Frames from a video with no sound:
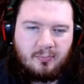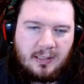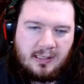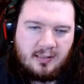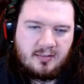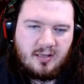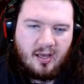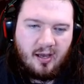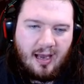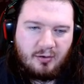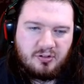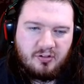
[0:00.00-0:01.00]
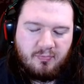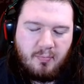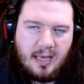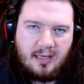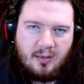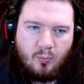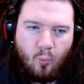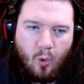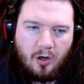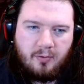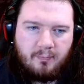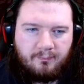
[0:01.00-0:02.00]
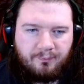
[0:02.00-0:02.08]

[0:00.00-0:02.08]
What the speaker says: means out of many, one.